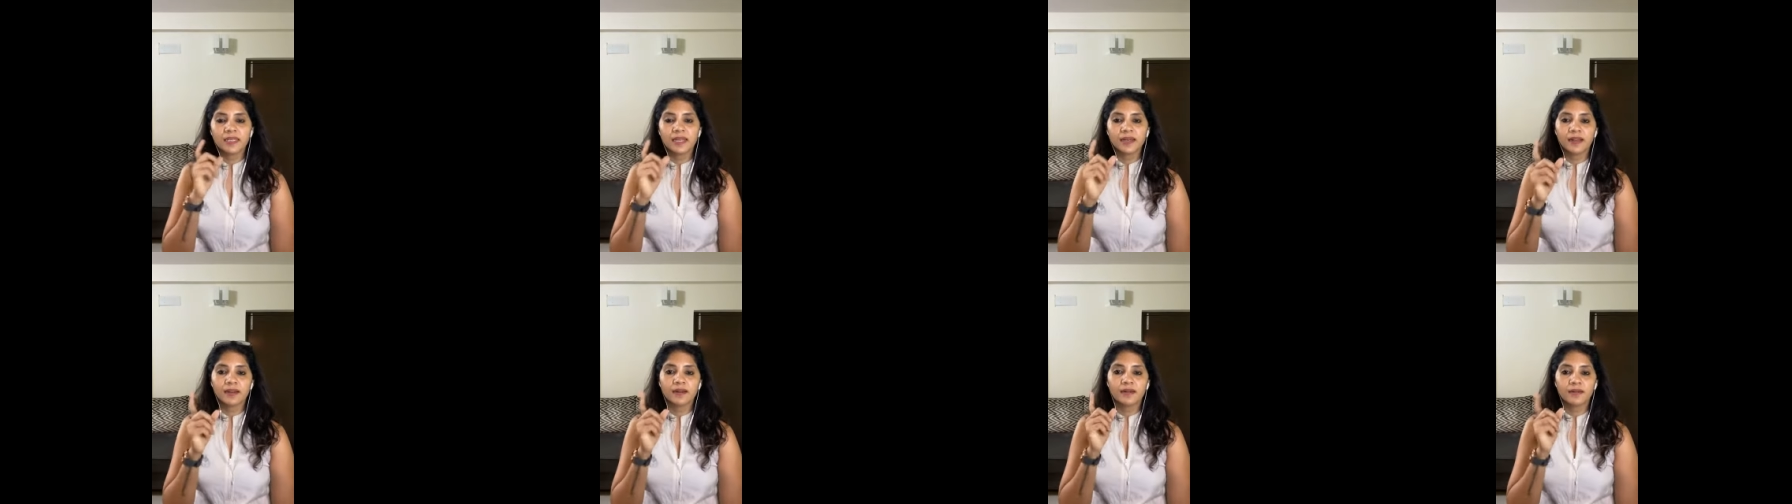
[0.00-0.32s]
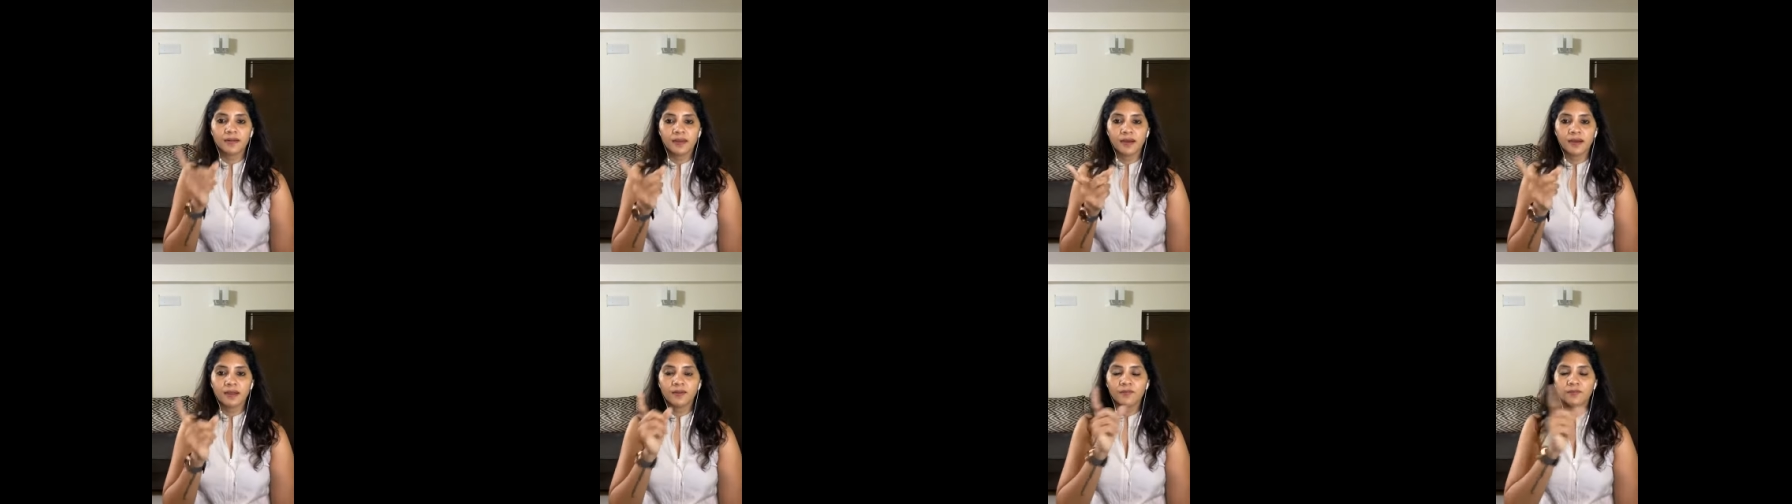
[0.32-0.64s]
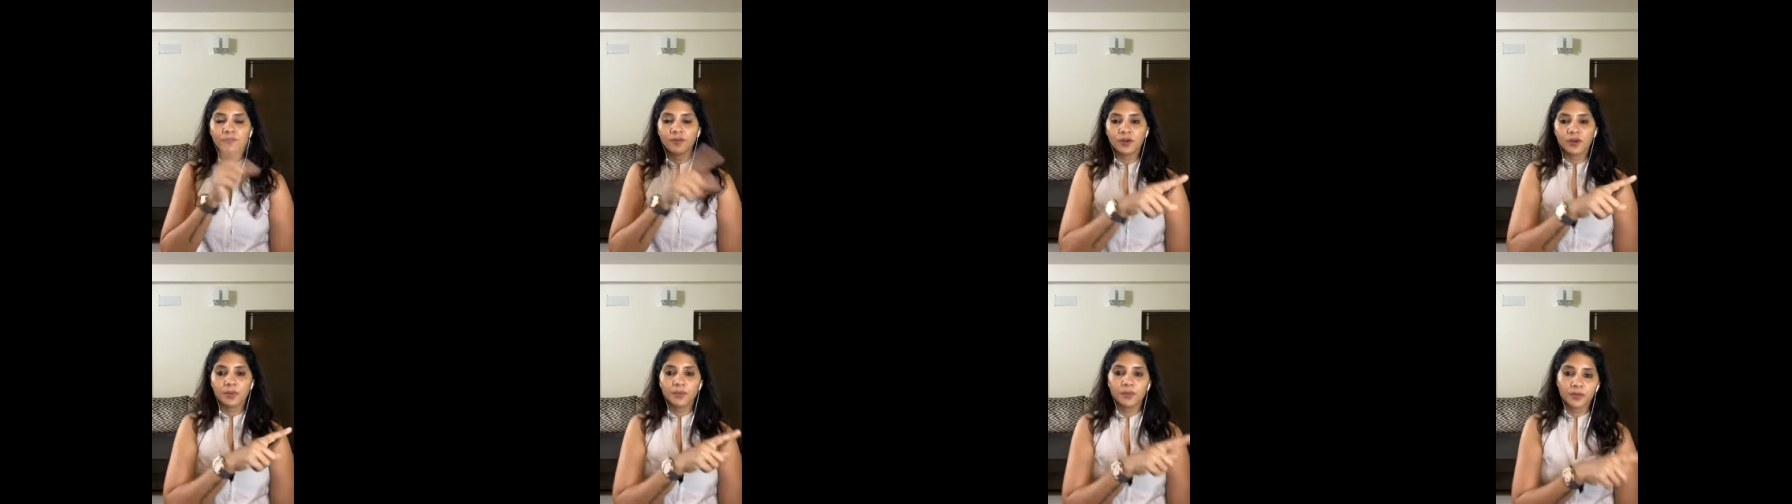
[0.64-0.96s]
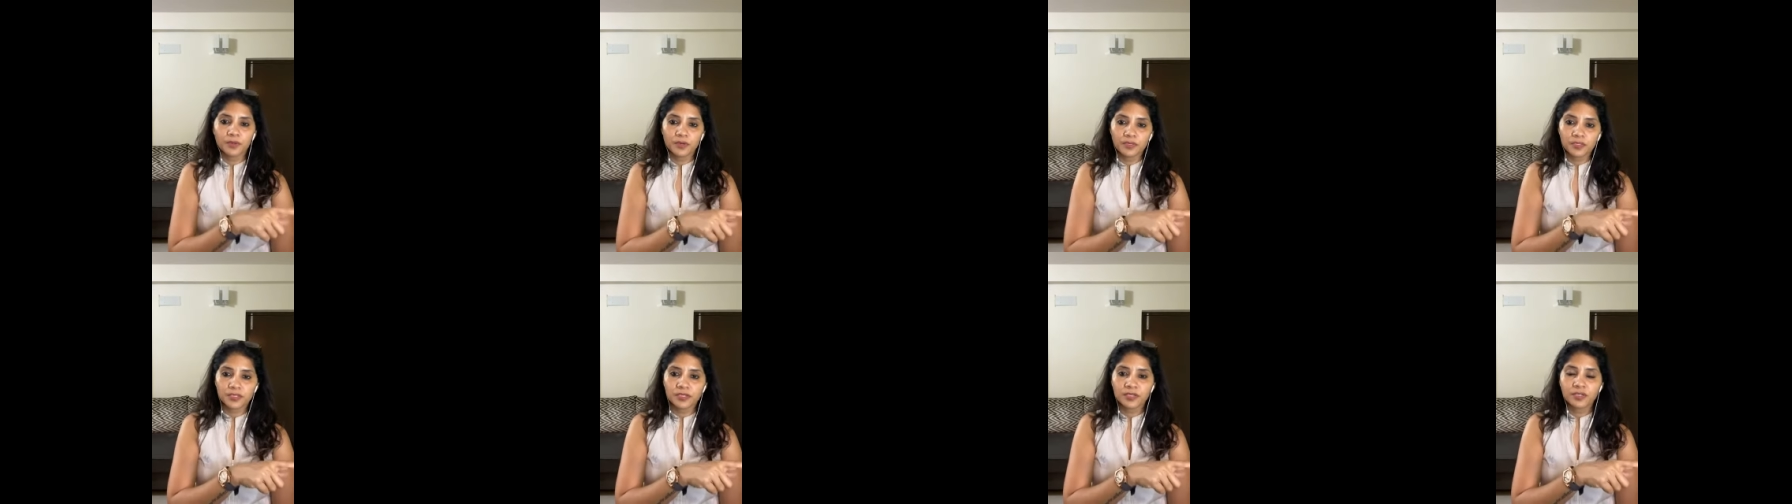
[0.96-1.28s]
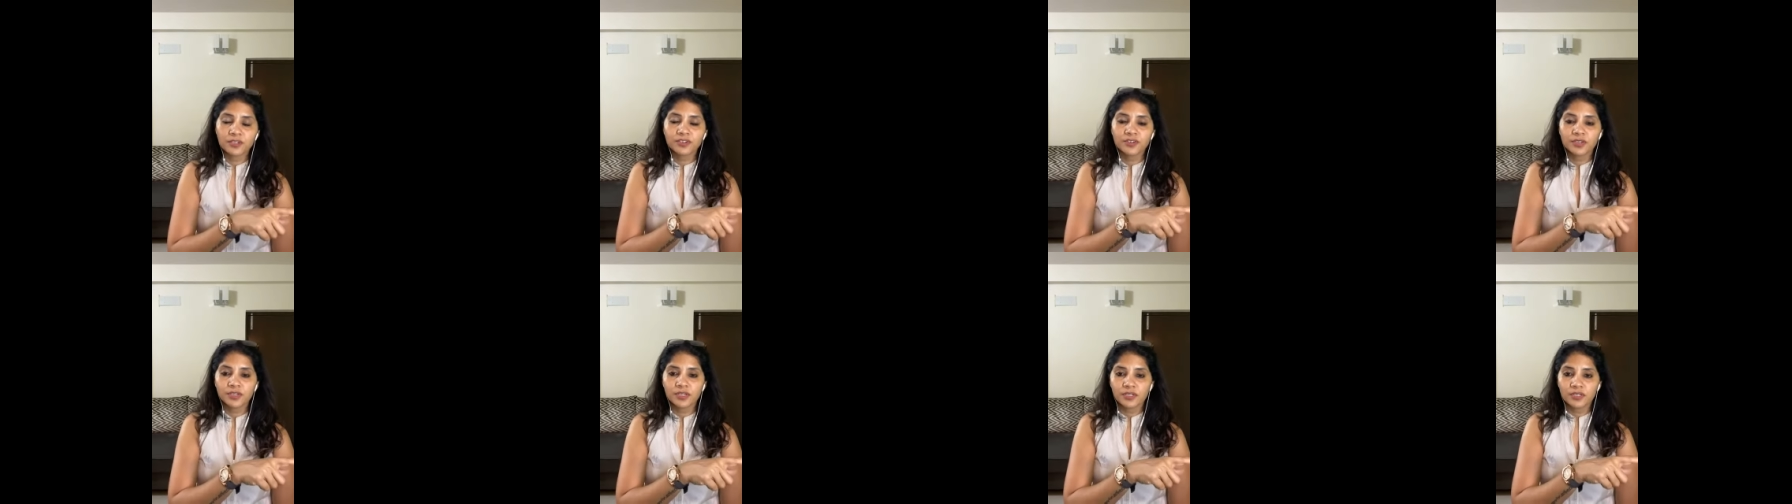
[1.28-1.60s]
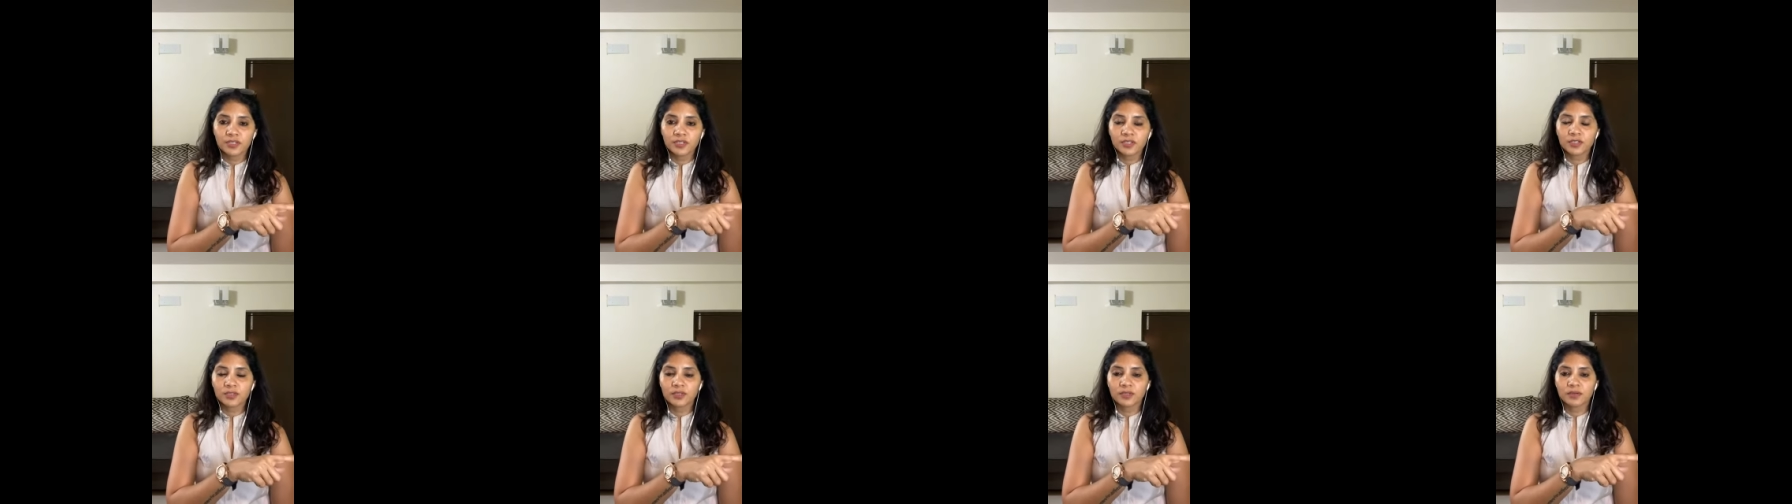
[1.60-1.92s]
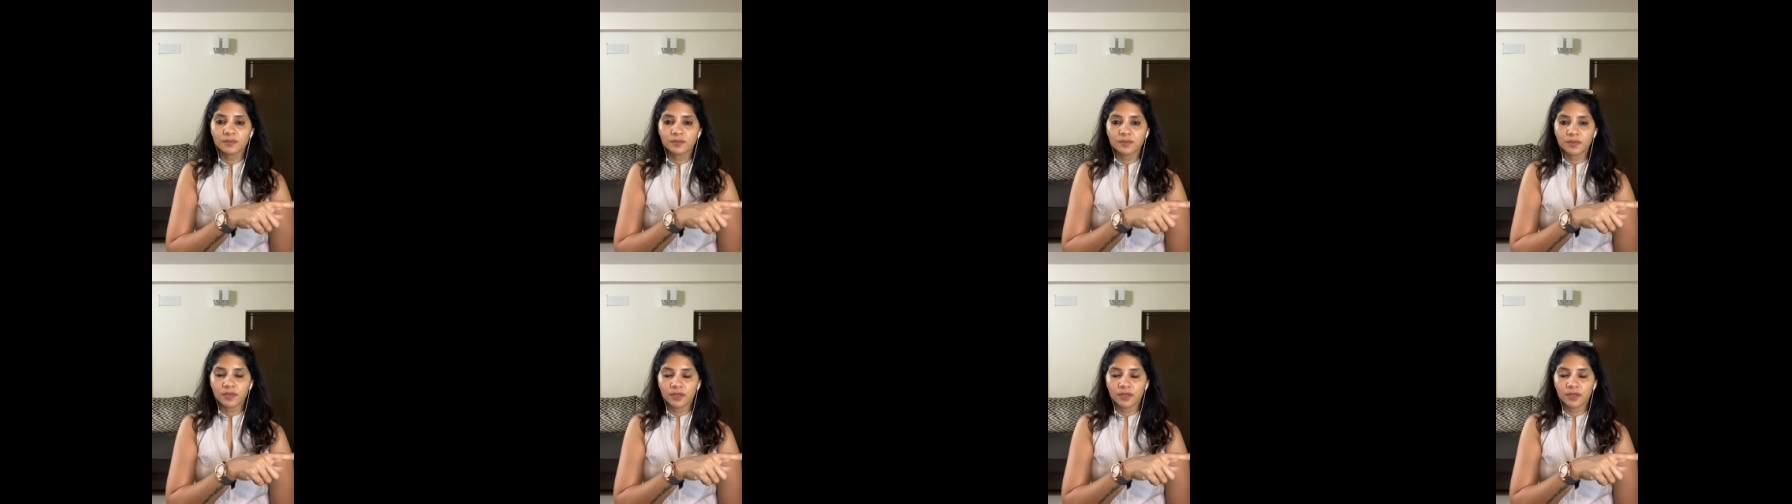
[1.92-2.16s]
that are done for a personal trainer's uh,